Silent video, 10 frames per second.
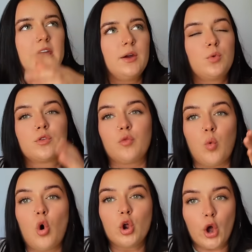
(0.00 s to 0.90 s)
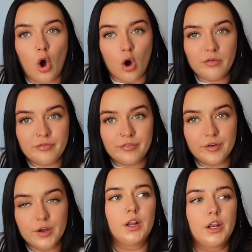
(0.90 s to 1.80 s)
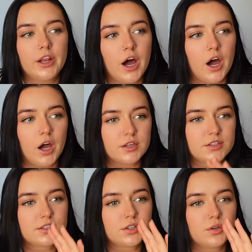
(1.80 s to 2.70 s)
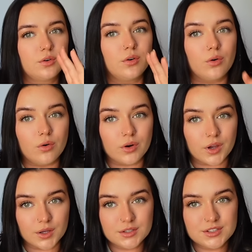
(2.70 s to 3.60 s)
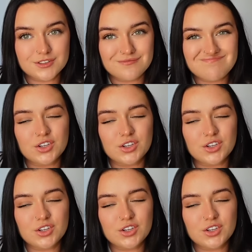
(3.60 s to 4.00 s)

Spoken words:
It would have worn off last August.